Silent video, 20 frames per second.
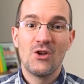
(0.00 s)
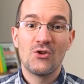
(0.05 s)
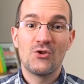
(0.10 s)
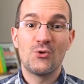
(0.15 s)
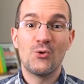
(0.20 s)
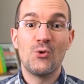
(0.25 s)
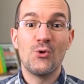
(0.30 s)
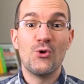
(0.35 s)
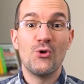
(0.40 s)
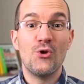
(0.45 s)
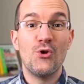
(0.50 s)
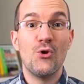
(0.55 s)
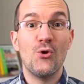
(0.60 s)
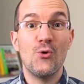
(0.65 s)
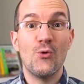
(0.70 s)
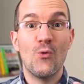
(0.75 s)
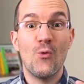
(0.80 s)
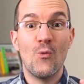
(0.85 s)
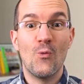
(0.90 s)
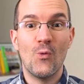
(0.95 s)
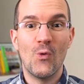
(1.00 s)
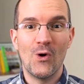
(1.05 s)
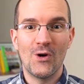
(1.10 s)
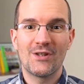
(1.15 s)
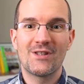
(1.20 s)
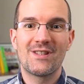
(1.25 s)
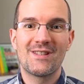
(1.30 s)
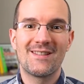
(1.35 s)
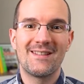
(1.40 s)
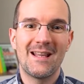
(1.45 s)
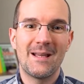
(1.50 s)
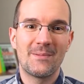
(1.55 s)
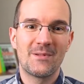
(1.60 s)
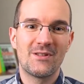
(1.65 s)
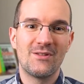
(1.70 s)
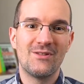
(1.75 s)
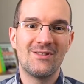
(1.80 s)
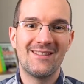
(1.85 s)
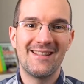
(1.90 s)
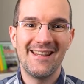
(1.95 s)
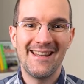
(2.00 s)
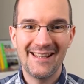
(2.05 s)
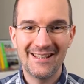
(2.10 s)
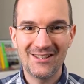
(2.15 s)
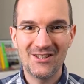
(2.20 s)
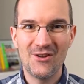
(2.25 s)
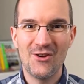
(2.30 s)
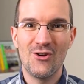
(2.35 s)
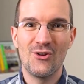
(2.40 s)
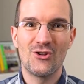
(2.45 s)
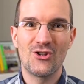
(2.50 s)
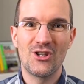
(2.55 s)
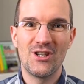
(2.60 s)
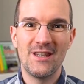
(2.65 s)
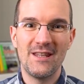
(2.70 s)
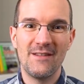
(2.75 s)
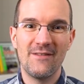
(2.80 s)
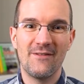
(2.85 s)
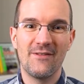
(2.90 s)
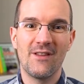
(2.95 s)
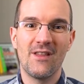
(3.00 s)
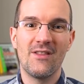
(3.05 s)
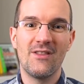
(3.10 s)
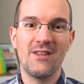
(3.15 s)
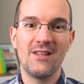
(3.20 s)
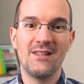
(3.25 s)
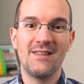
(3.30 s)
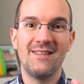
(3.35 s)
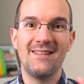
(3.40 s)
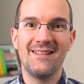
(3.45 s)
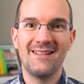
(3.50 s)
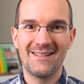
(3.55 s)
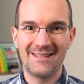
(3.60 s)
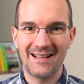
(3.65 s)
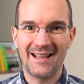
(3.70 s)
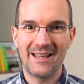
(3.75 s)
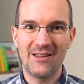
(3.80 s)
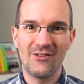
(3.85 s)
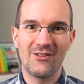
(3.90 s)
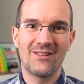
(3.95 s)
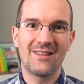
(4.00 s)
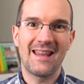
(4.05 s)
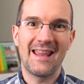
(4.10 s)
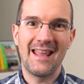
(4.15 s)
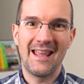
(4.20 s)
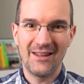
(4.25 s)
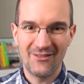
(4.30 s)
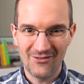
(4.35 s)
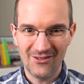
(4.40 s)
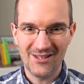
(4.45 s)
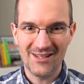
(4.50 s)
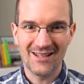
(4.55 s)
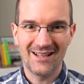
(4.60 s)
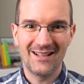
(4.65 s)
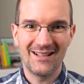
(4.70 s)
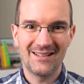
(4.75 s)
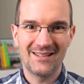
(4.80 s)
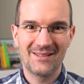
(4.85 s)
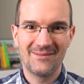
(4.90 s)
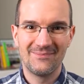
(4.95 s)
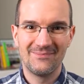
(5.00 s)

so you know what steps to take to achieve the desired end result.